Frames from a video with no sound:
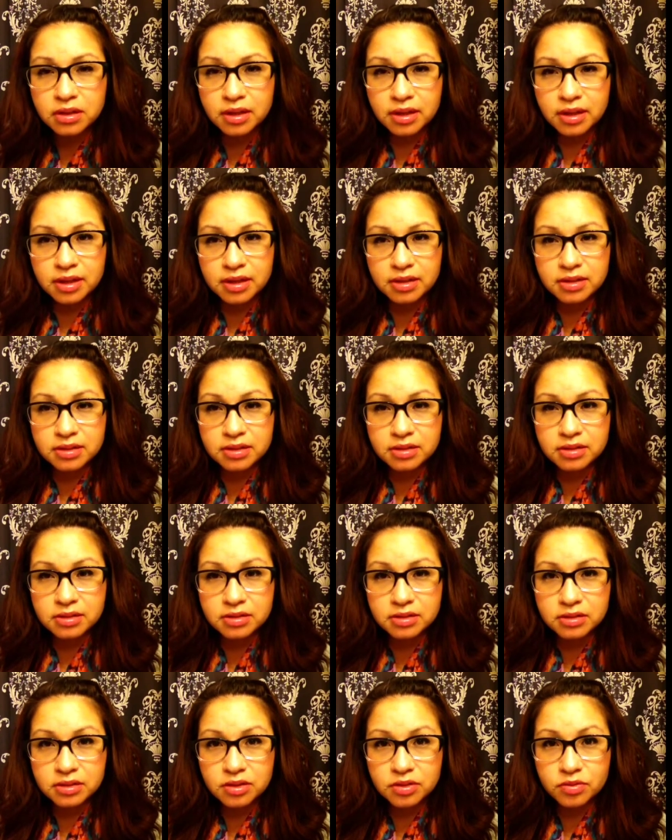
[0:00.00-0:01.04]
and,
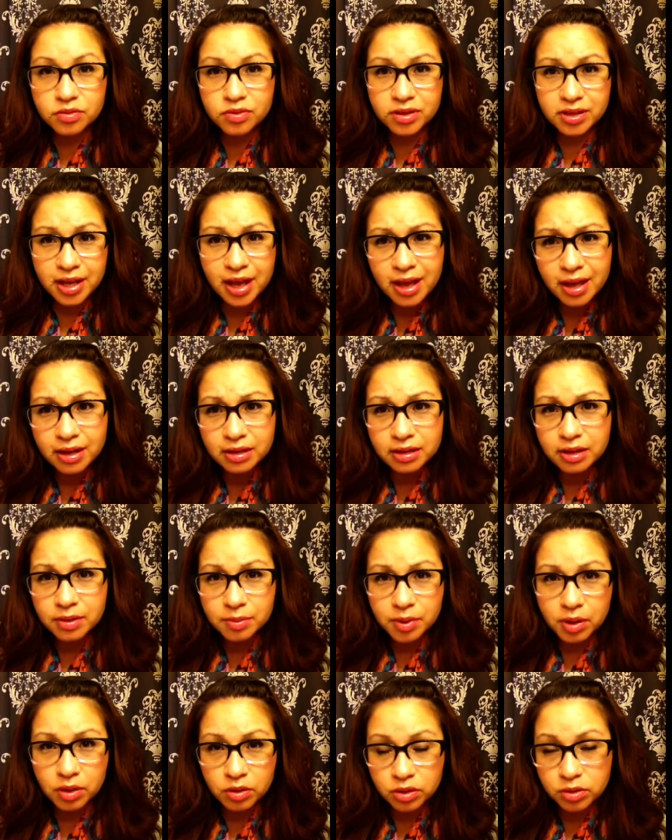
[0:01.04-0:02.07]
and forget
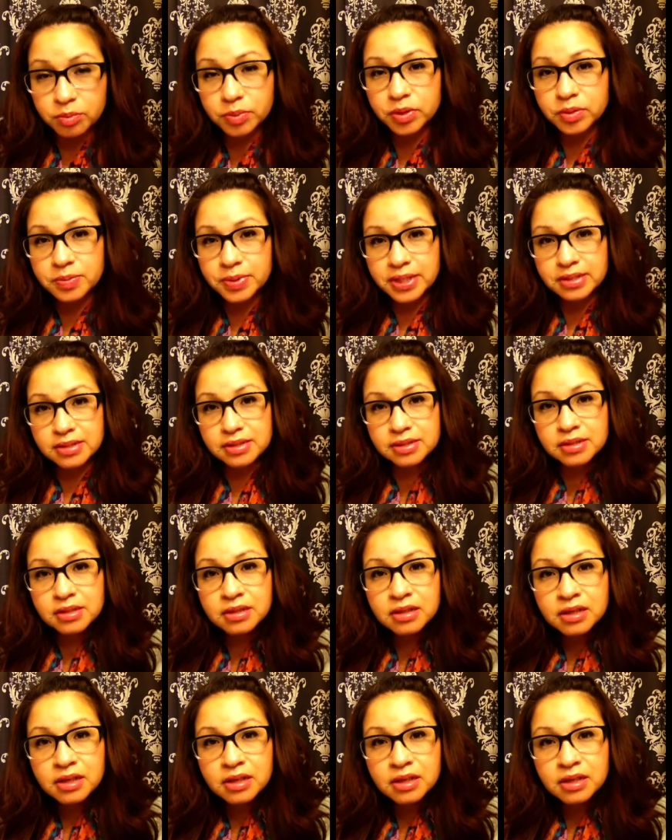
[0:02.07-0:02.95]
about our purpose.